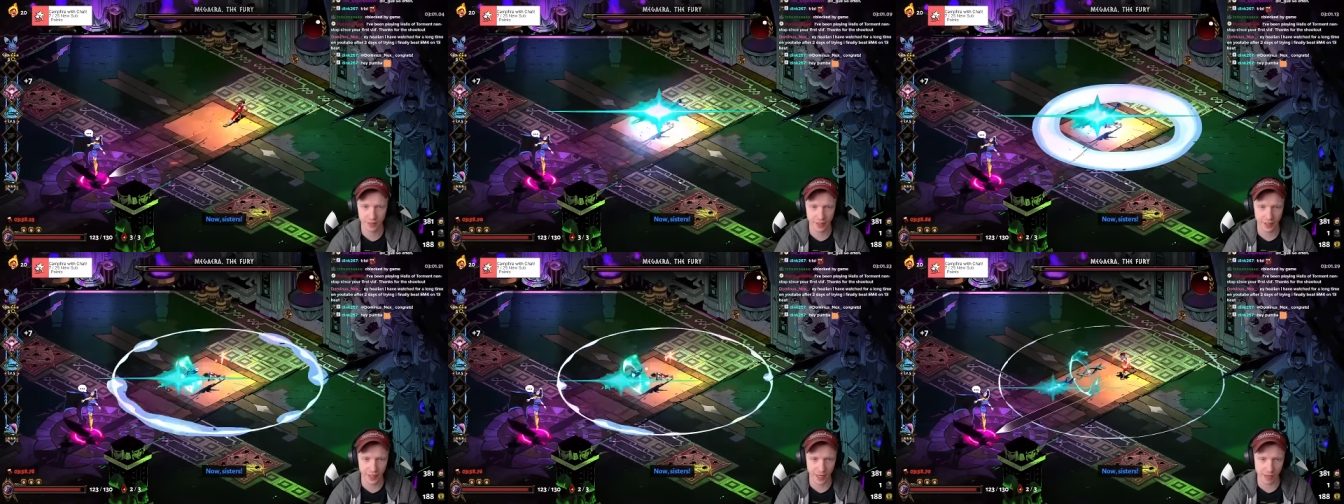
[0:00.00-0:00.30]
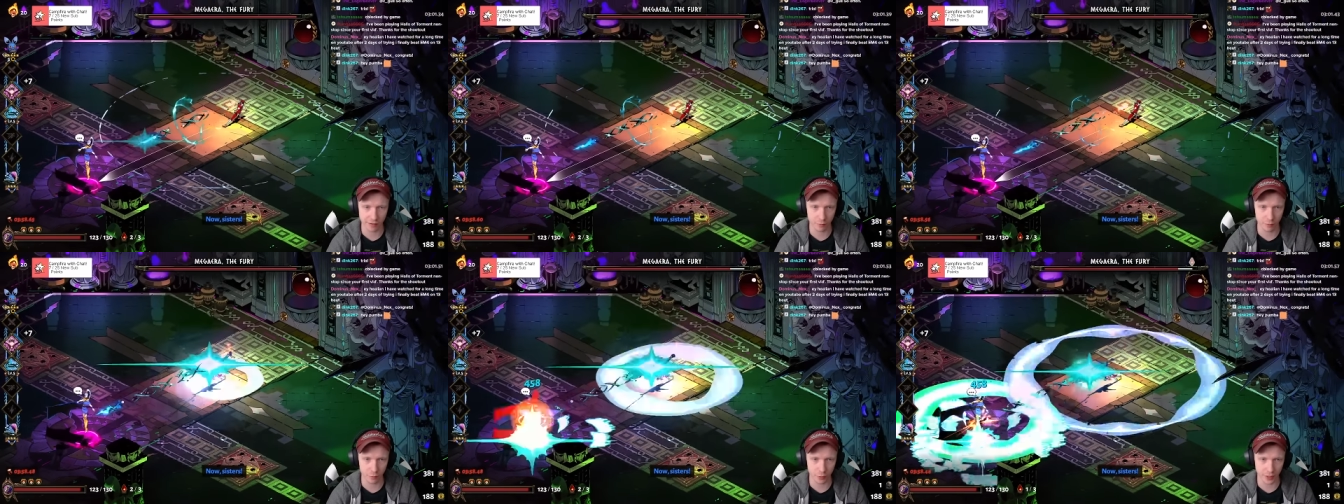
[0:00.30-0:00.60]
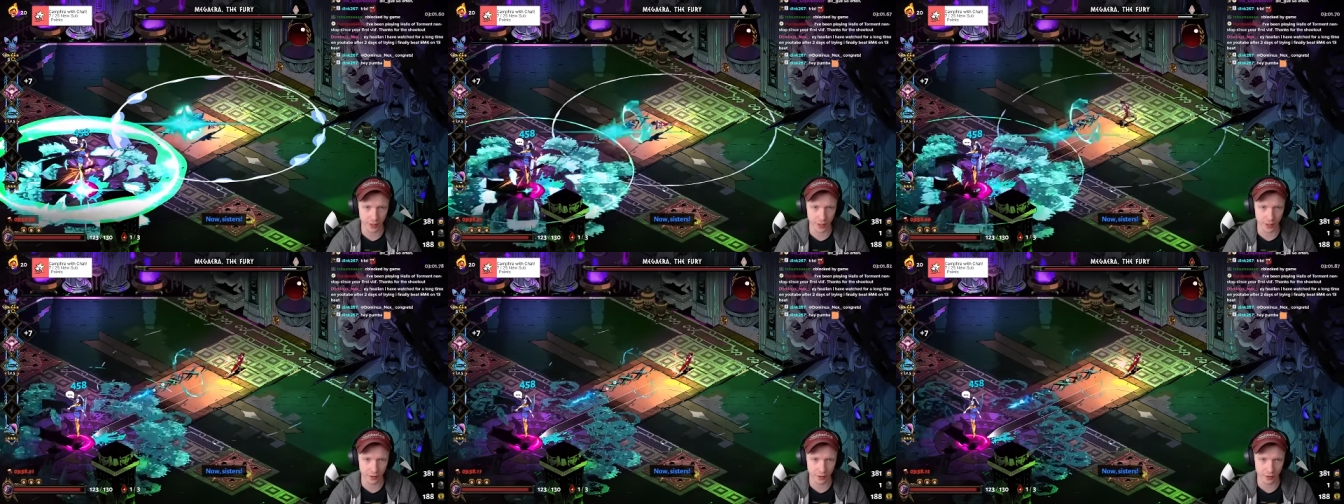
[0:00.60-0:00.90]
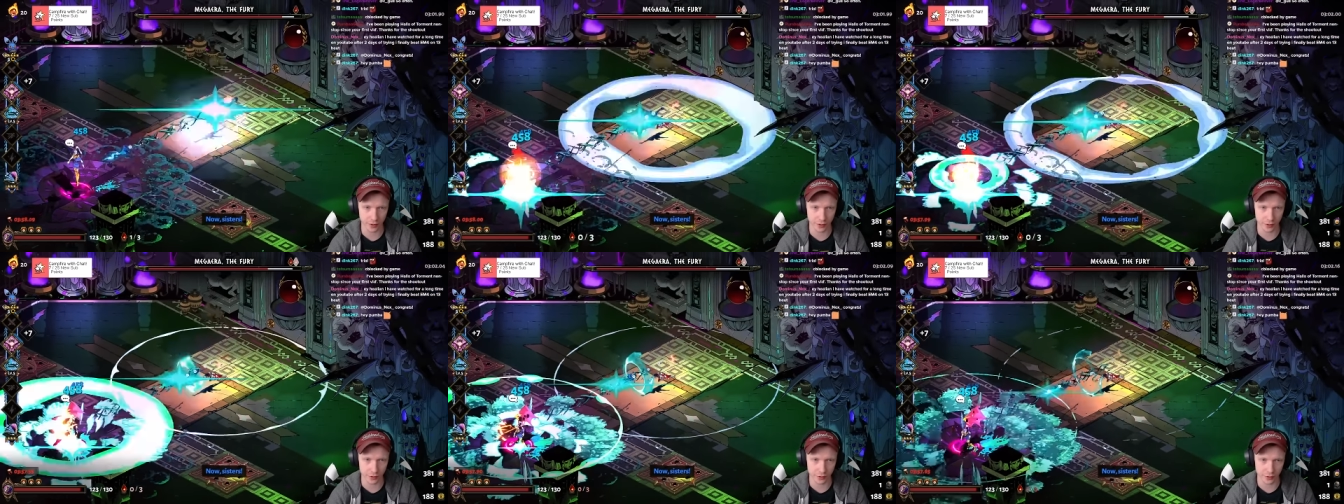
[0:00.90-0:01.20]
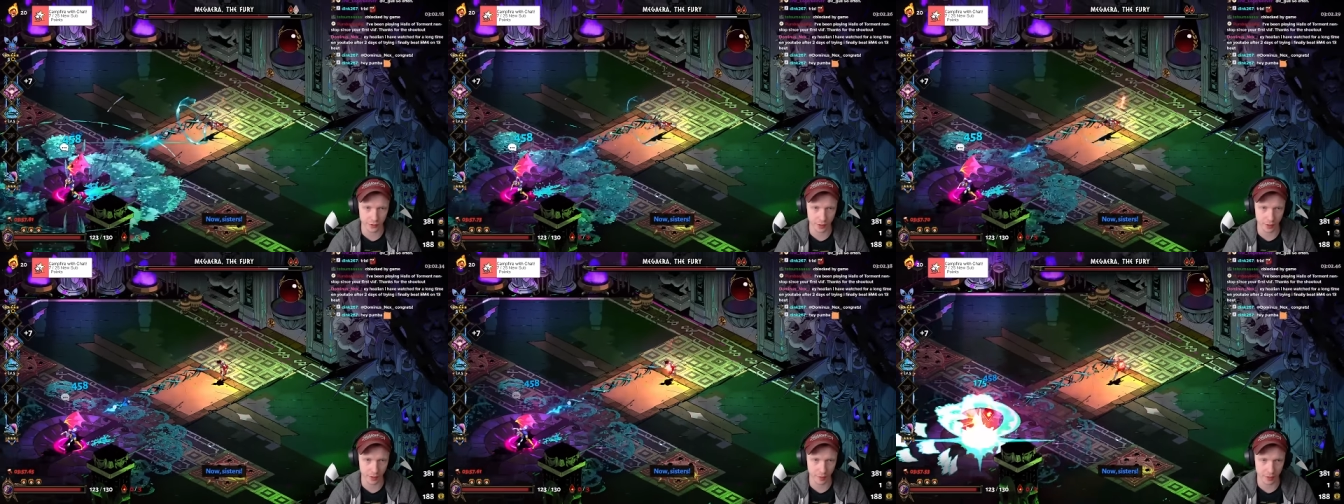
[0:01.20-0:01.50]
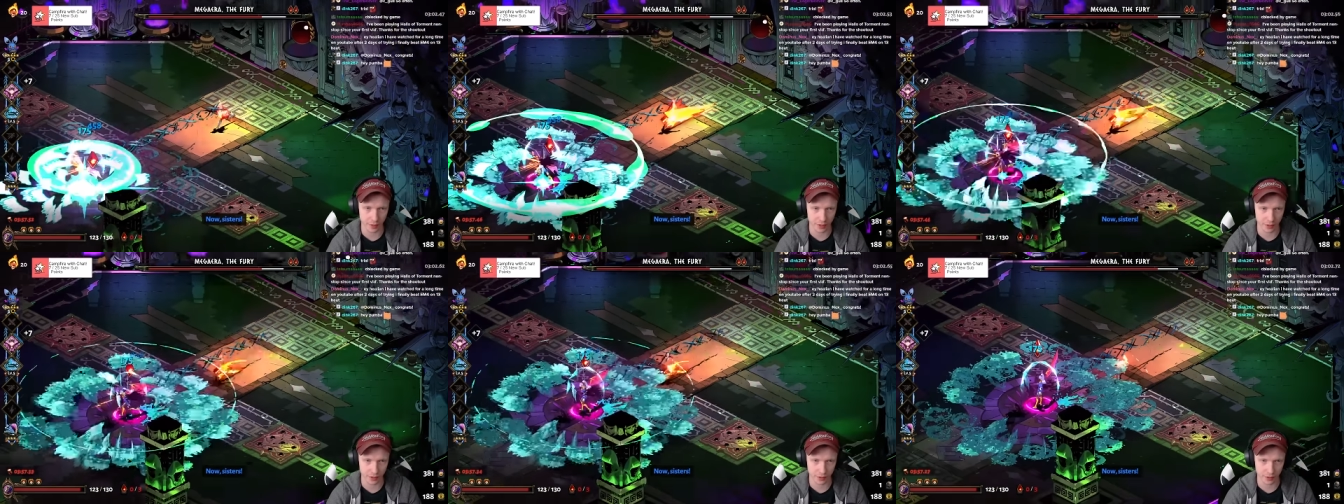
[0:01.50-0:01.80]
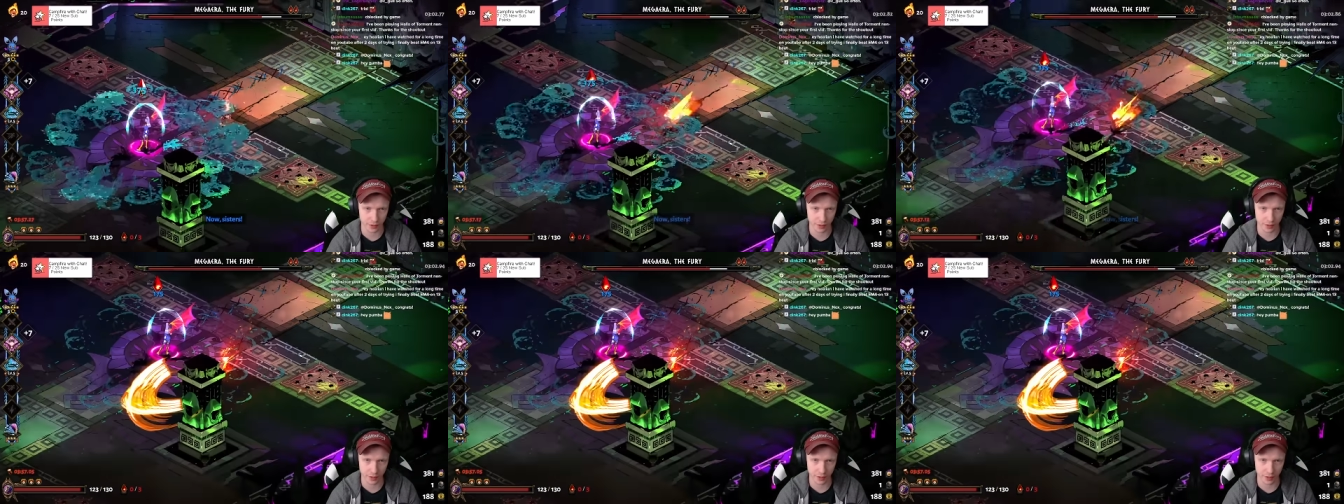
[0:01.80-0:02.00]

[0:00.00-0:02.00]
And I haven't played those very much